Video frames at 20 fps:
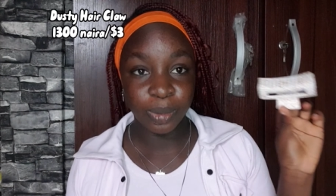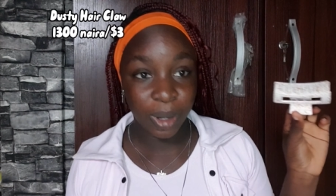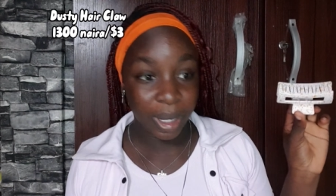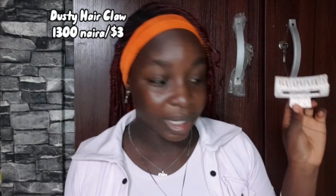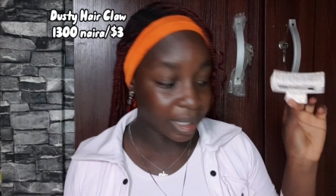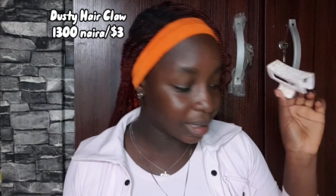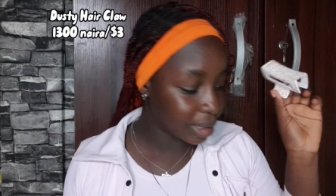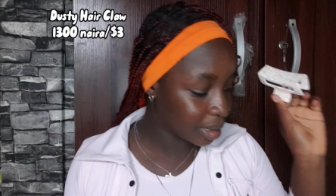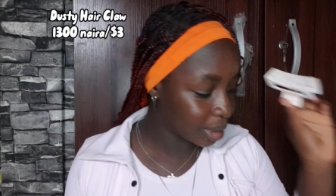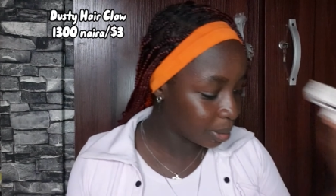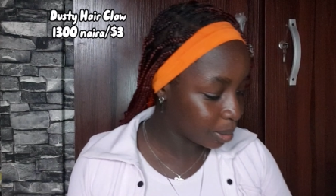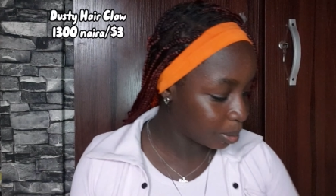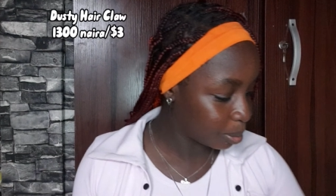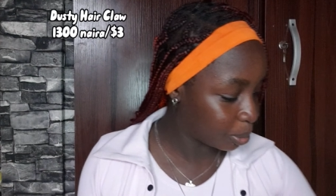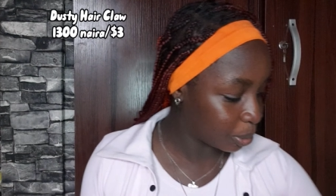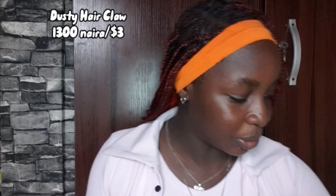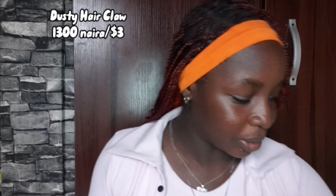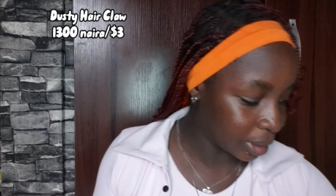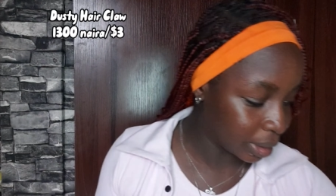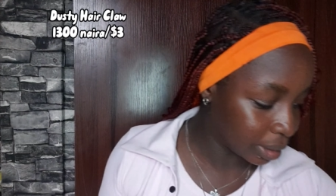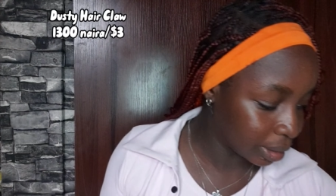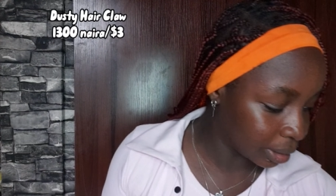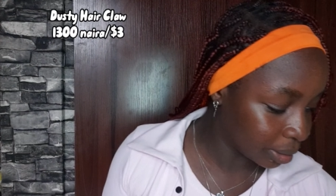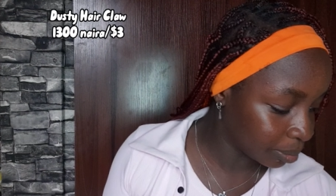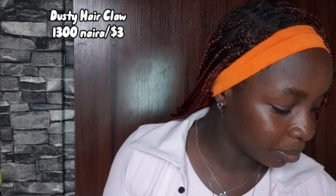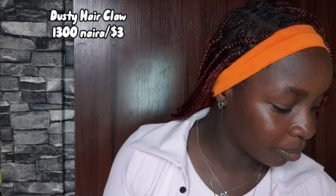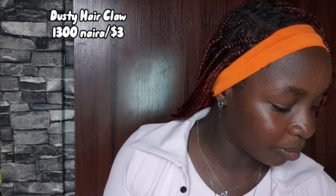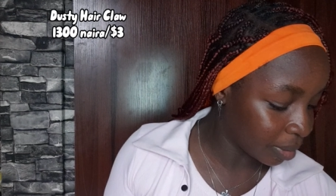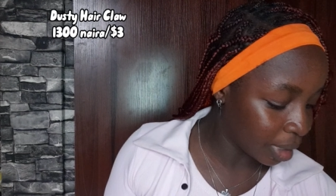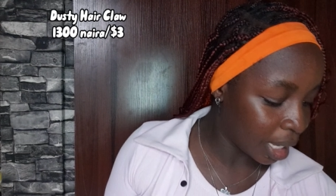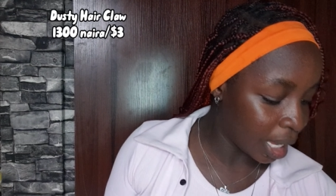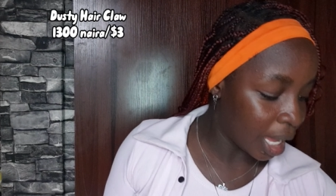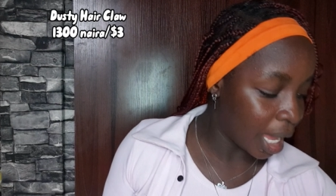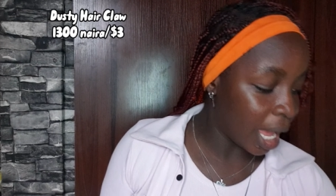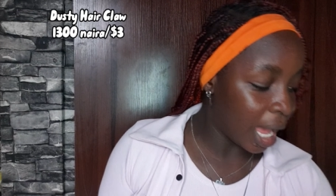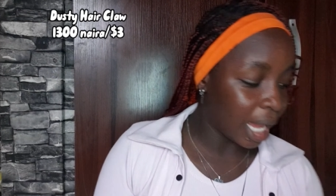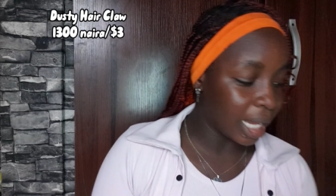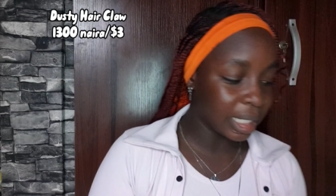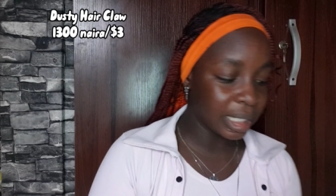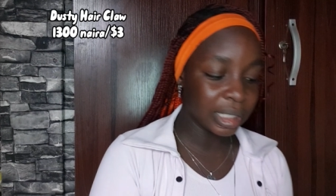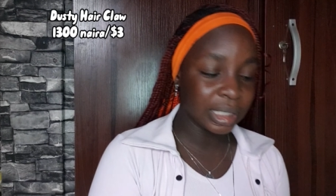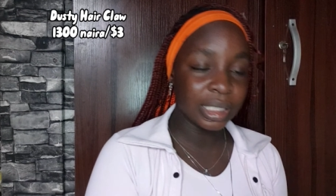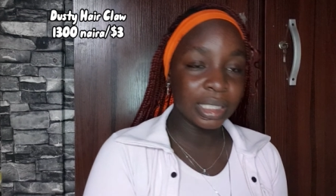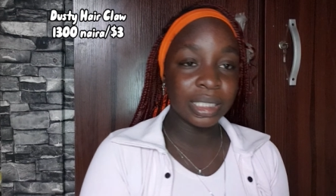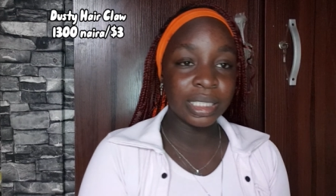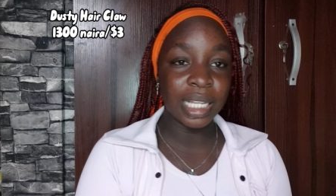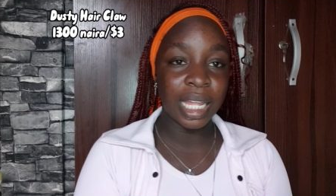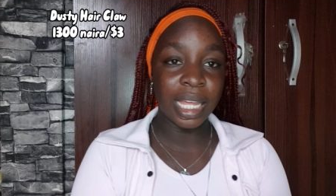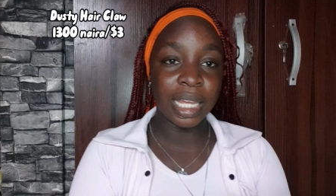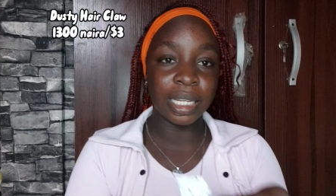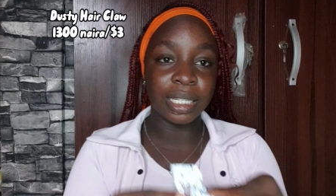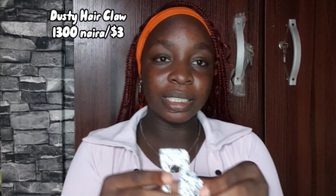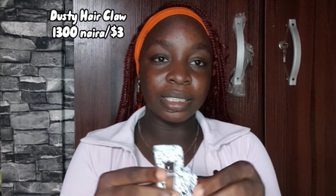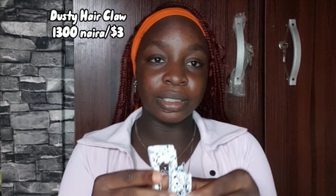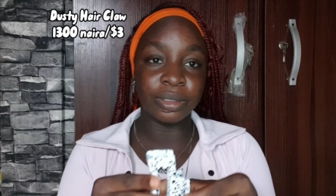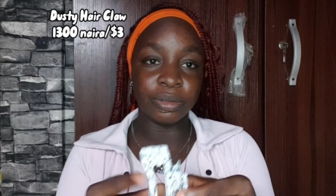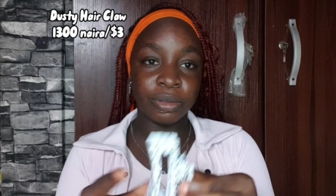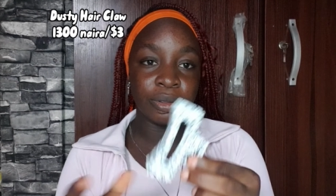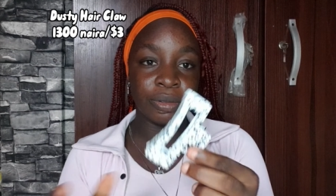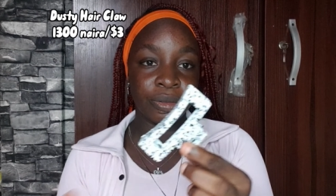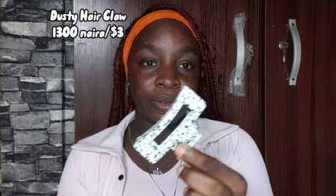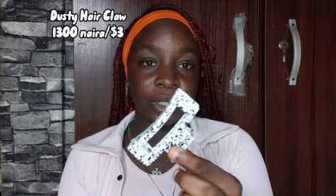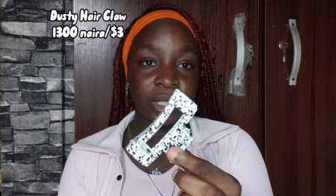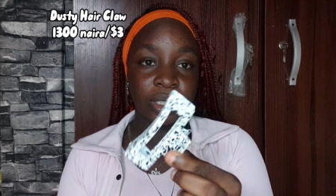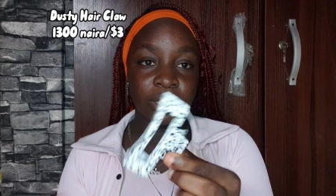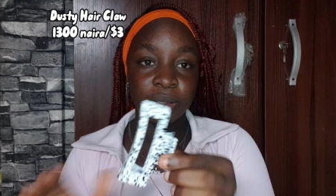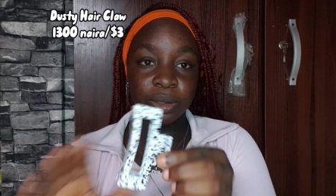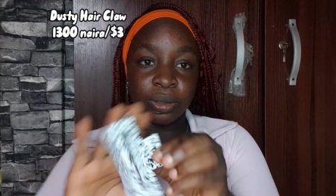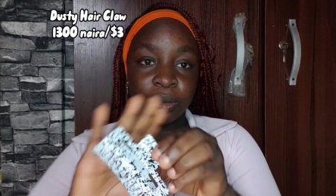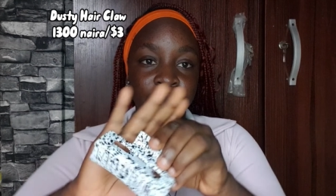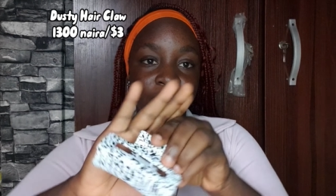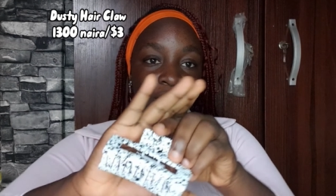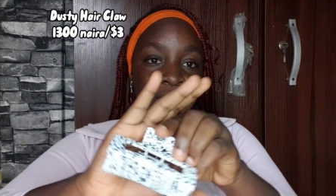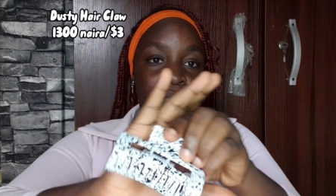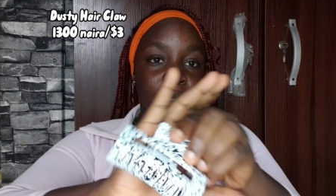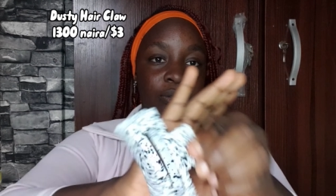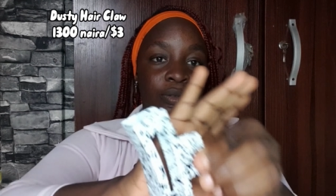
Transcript: white pretty and this is like the reverse of the